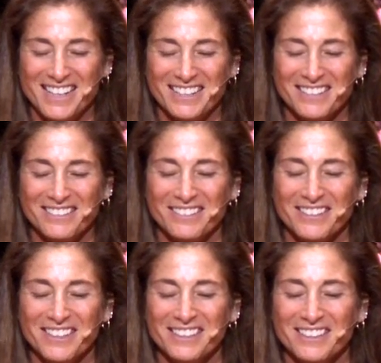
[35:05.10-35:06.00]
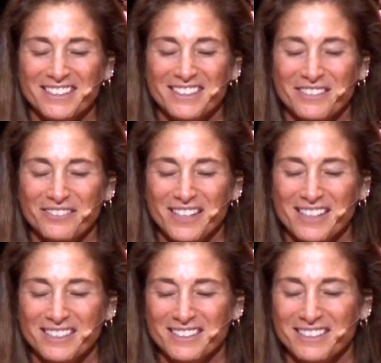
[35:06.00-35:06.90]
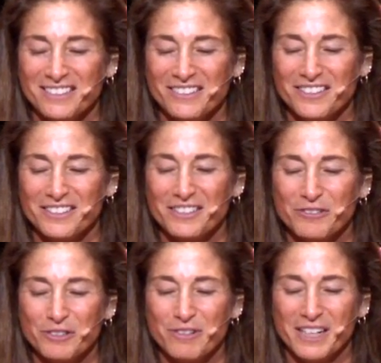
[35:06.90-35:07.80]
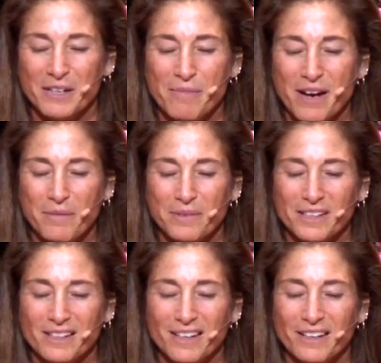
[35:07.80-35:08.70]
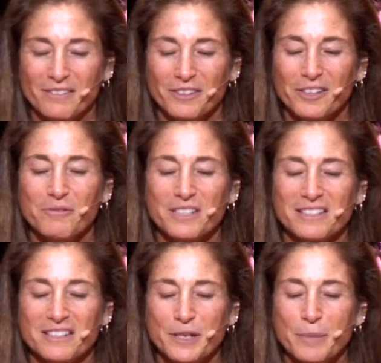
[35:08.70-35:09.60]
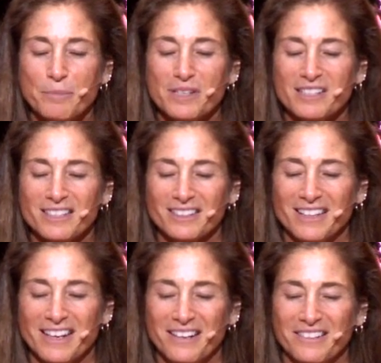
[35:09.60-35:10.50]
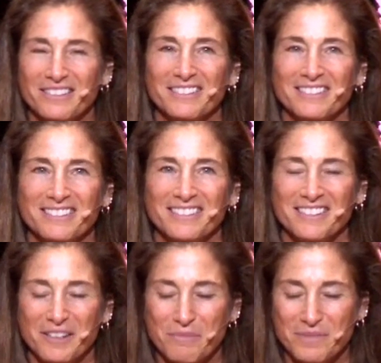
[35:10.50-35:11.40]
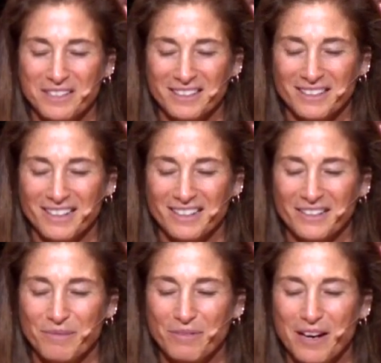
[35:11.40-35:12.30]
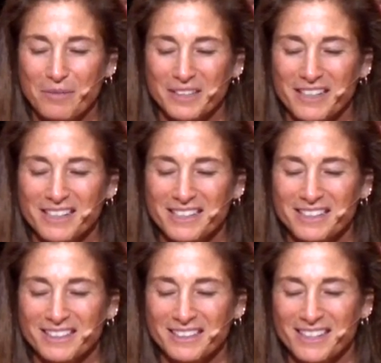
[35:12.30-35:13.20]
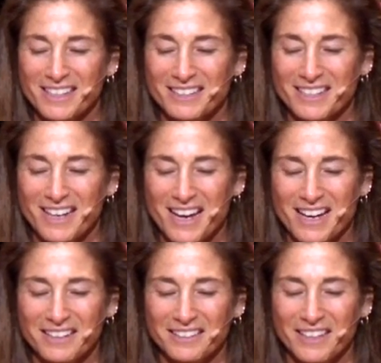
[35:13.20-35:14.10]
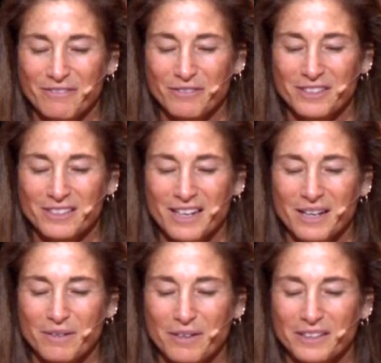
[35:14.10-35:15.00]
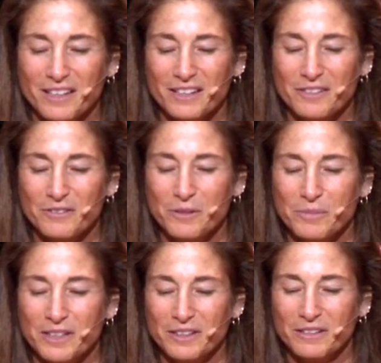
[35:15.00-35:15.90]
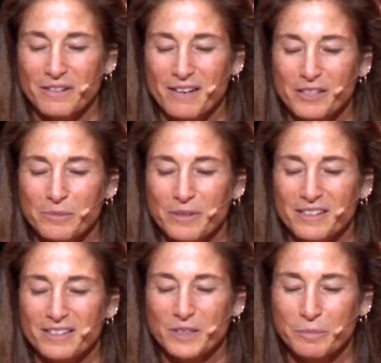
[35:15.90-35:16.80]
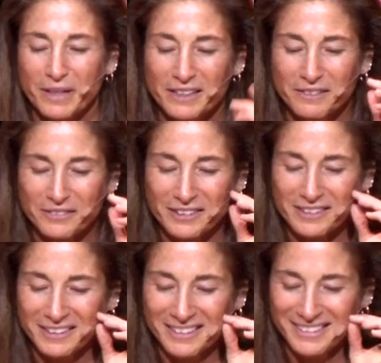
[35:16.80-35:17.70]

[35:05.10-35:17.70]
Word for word: So he says, in a flash, I saw that she was right about me. I really was a nimbus cloud, and probably any success I had in life was probably not due to being a grouch, but in spite of it.